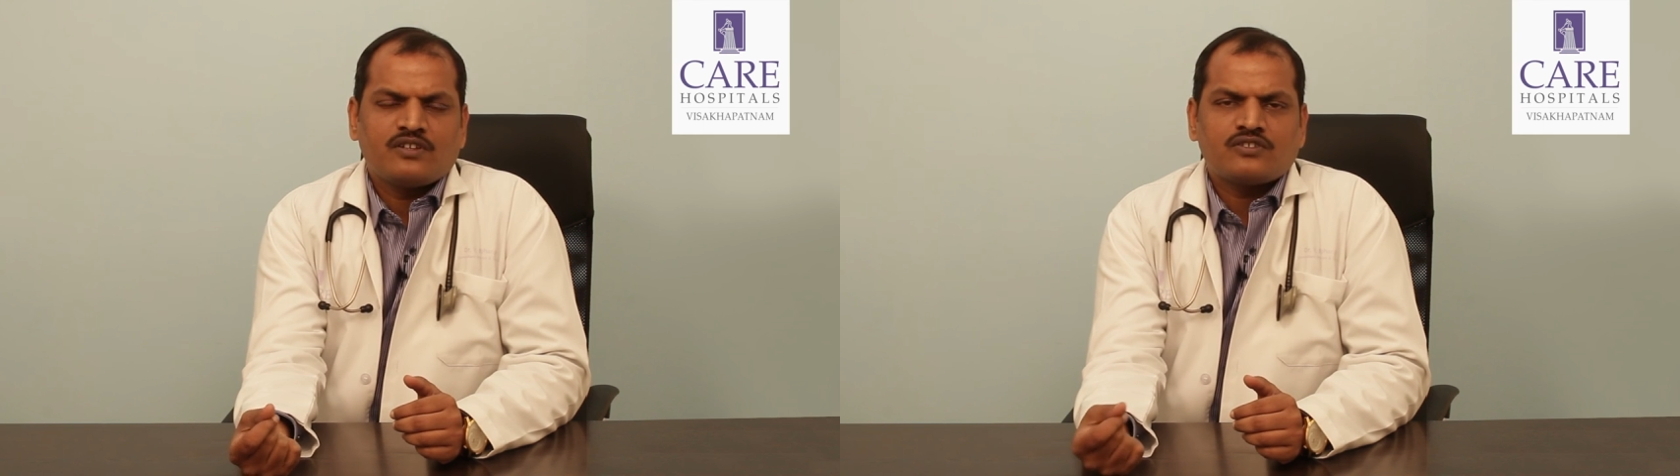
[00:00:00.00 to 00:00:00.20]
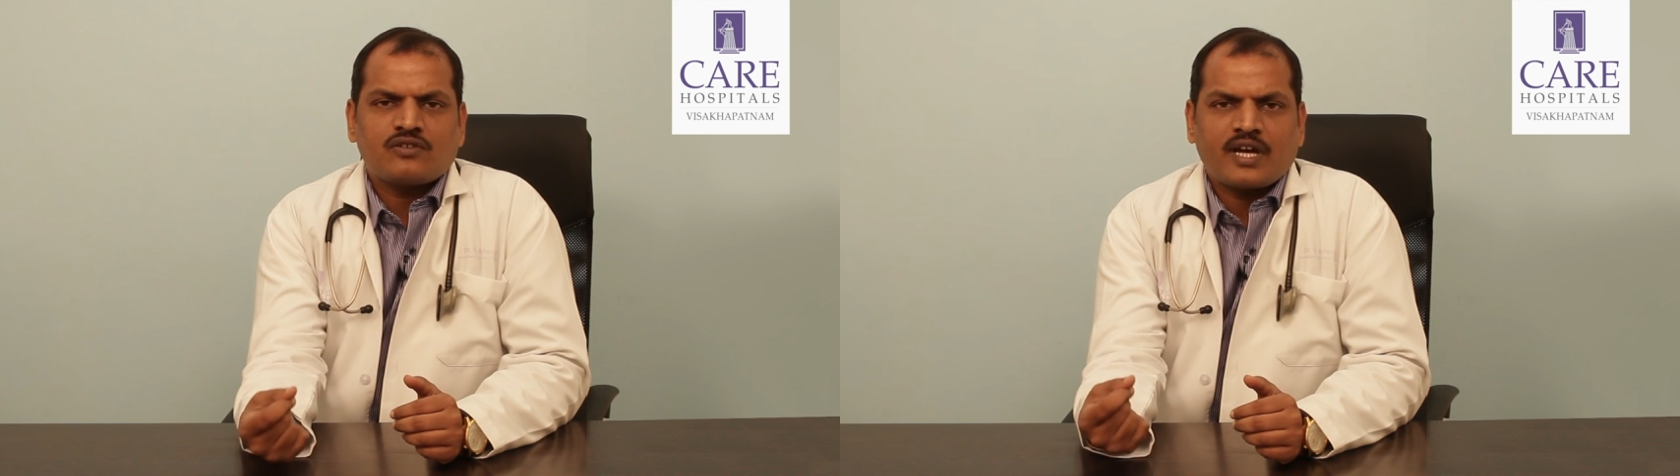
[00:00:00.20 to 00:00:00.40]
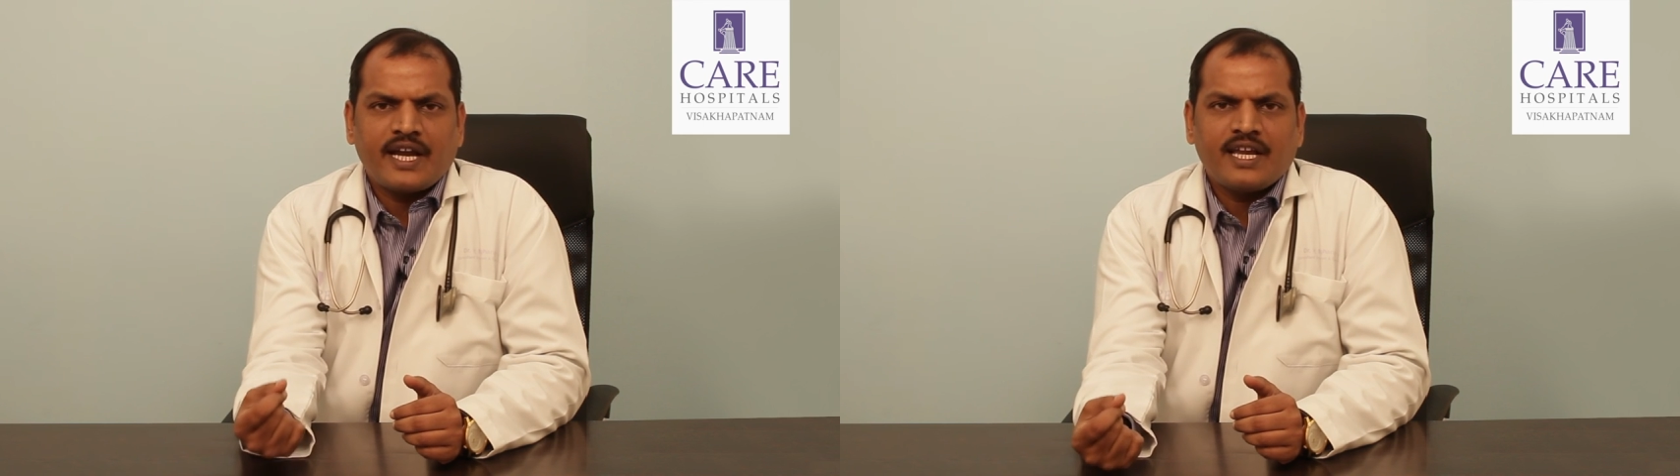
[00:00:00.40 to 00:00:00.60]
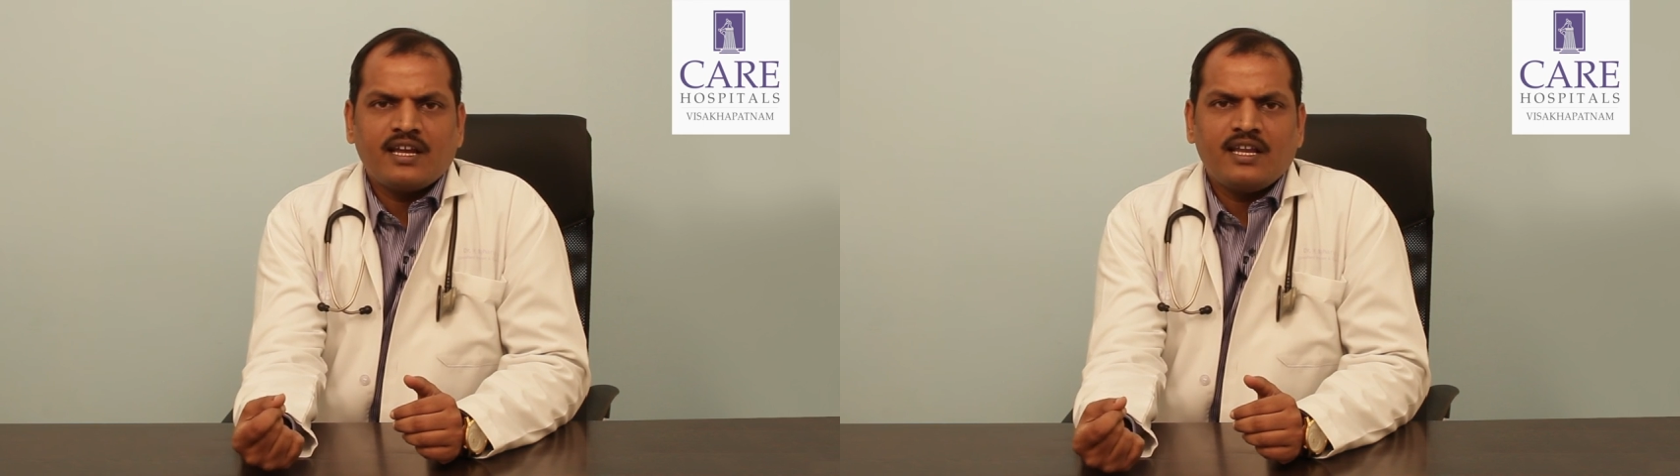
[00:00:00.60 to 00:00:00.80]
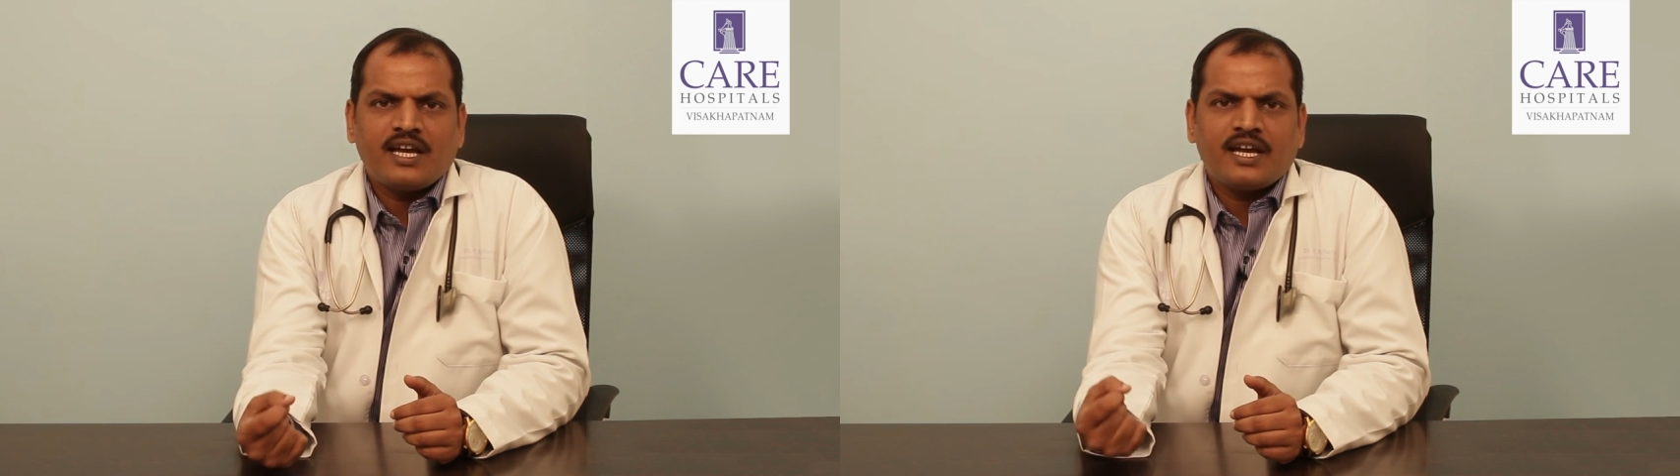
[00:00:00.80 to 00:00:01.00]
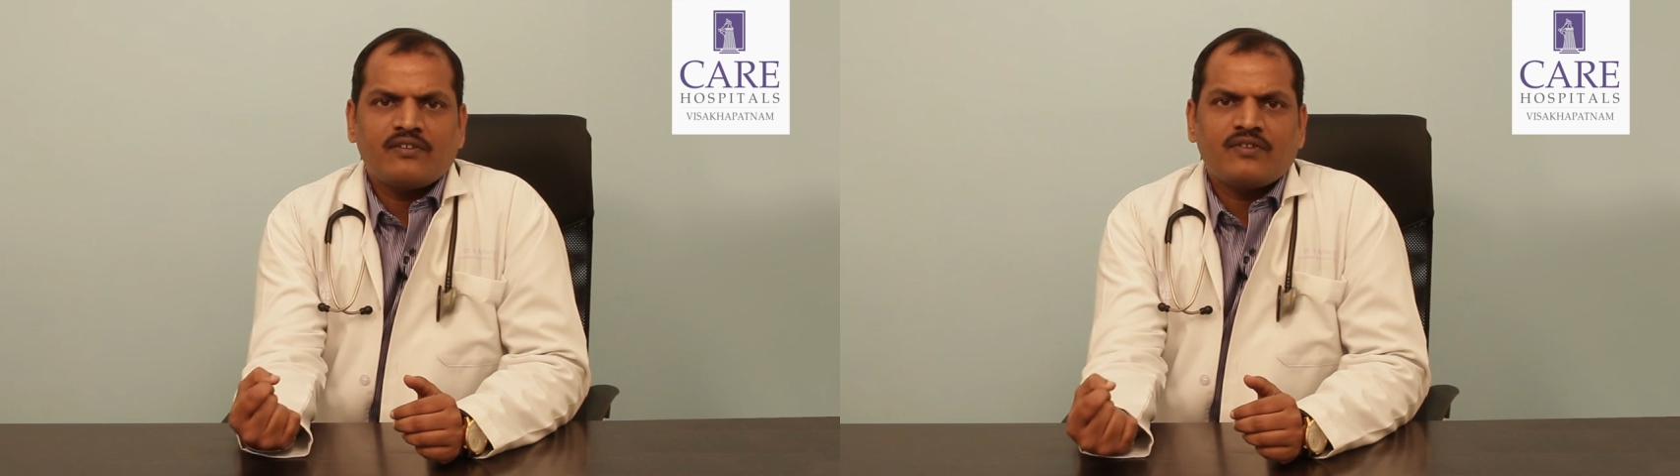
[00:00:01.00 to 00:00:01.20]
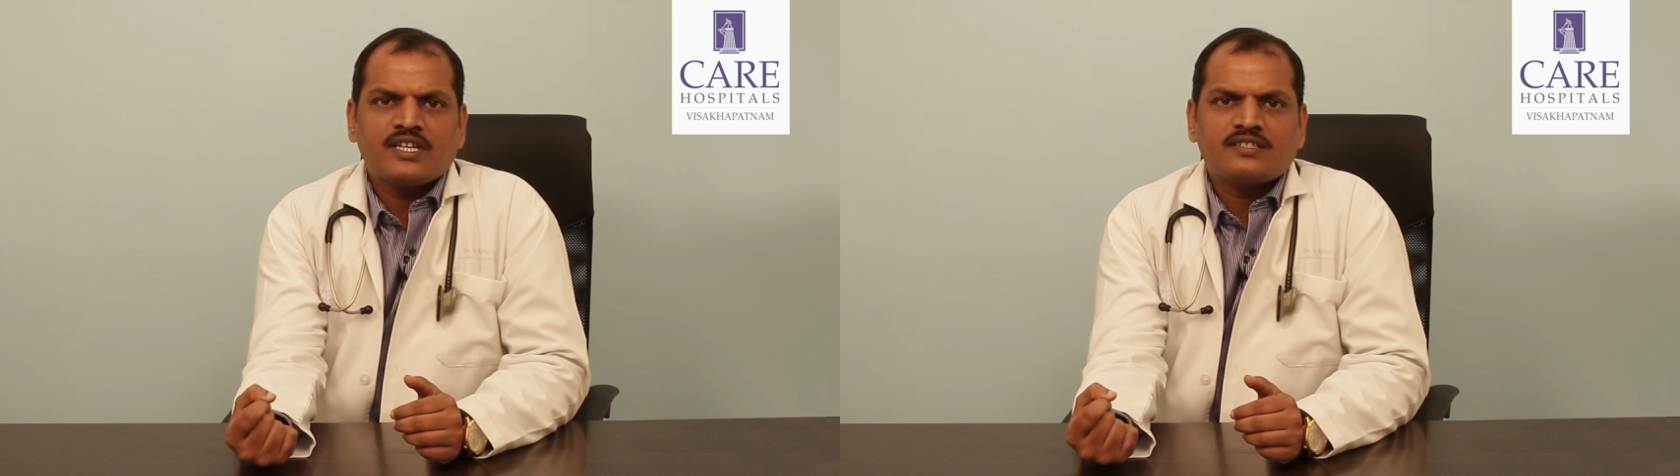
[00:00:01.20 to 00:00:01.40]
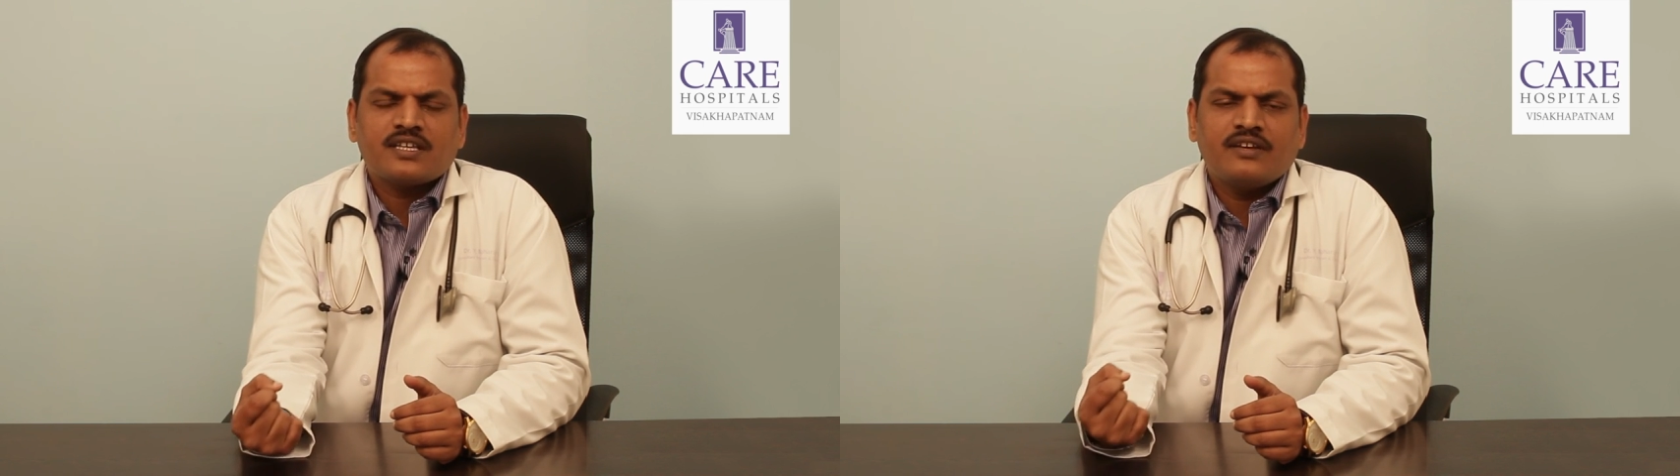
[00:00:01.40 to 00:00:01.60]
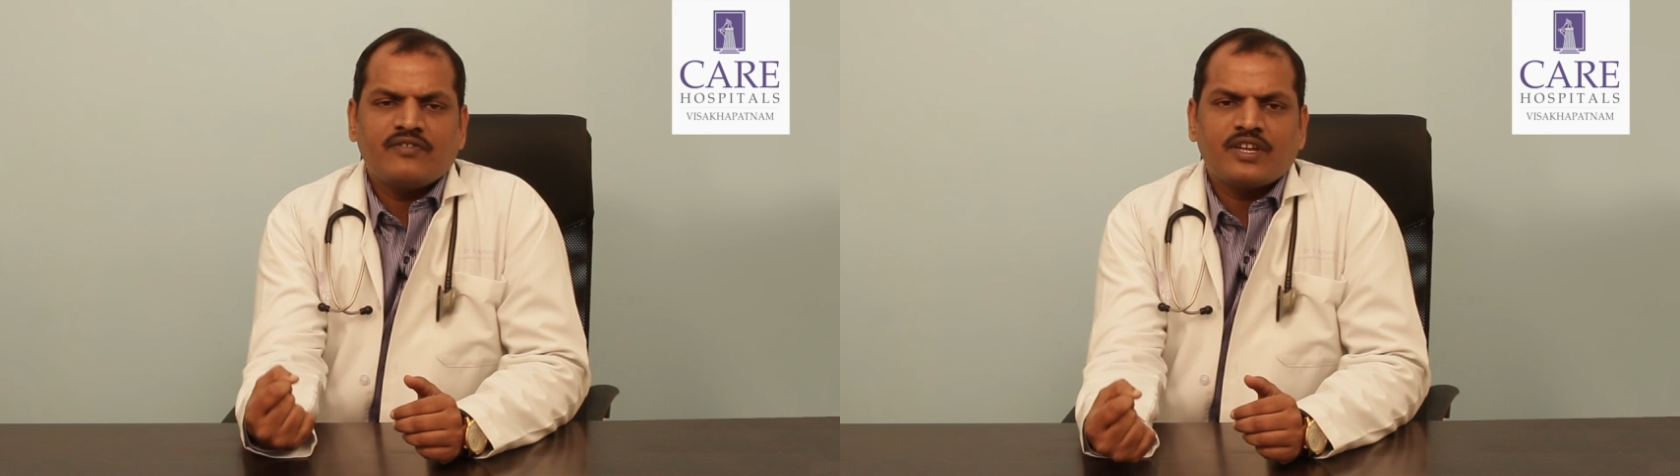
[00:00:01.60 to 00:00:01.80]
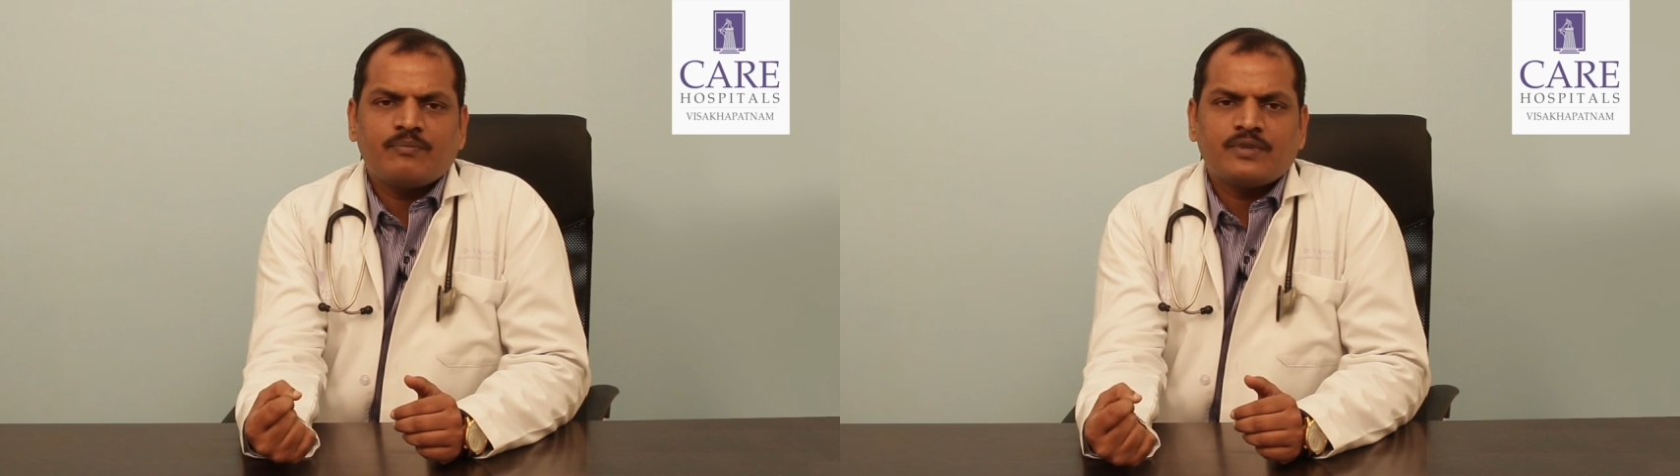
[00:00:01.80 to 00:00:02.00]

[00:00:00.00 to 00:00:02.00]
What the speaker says: So ideally, I advise every